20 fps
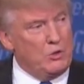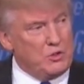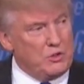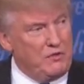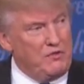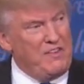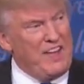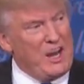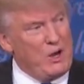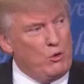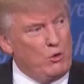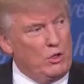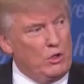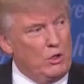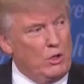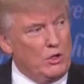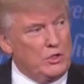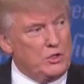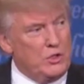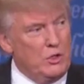it was a federal
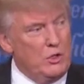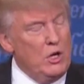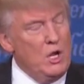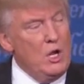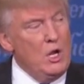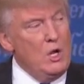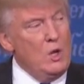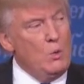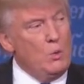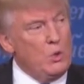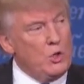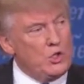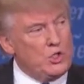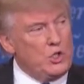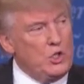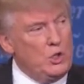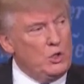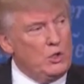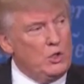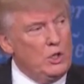lawsuit, were
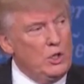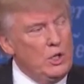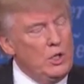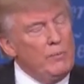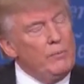sued.